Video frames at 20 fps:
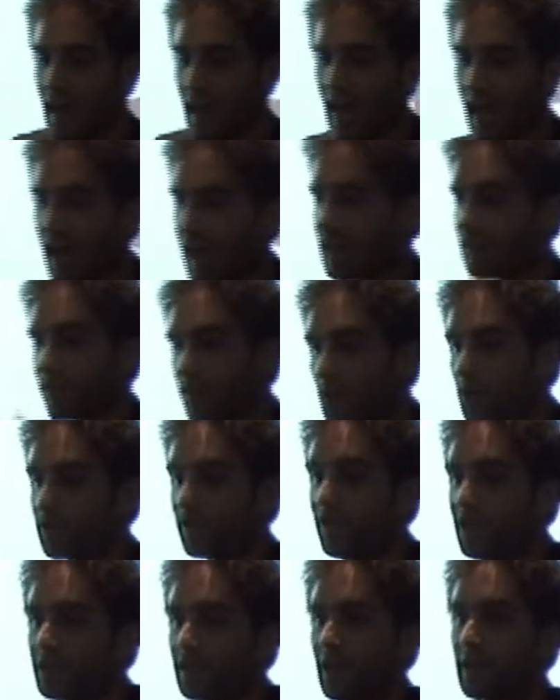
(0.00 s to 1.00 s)
And of course,
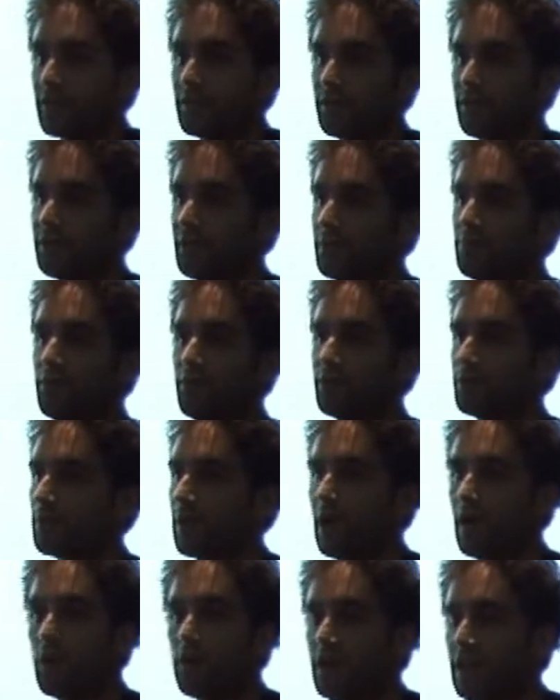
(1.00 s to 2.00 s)
Fisheye and Crucible as
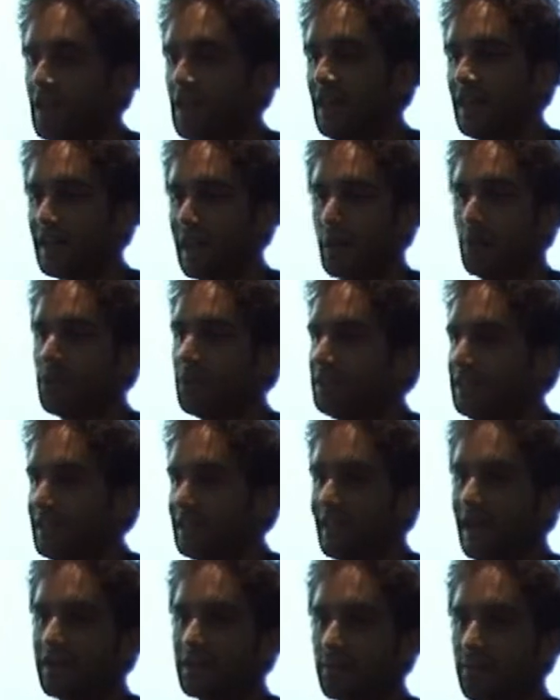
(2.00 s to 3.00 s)
well. Get all the
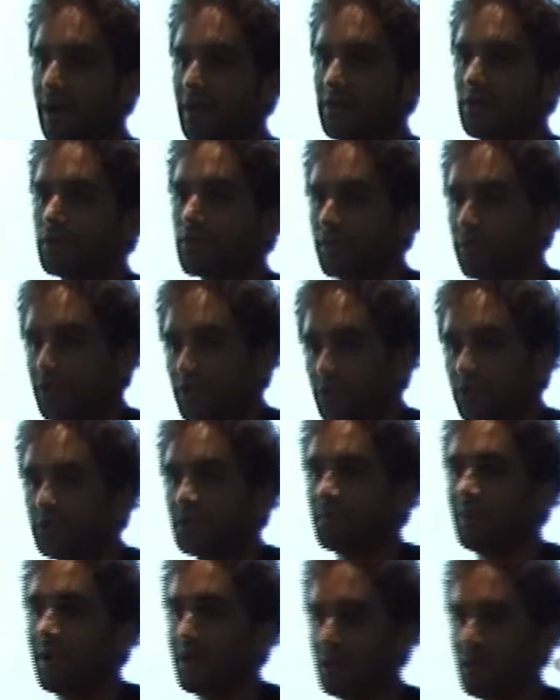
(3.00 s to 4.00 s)
details about your
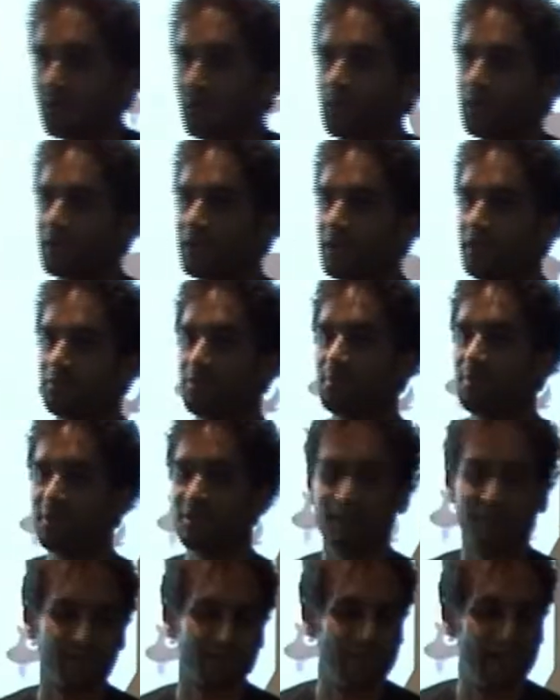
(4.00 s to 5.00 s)
reviews, about your source code
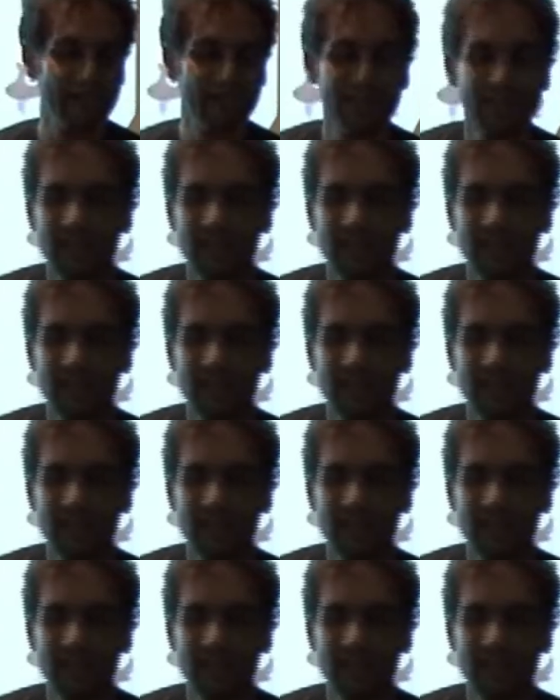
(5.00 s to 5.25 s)
repository.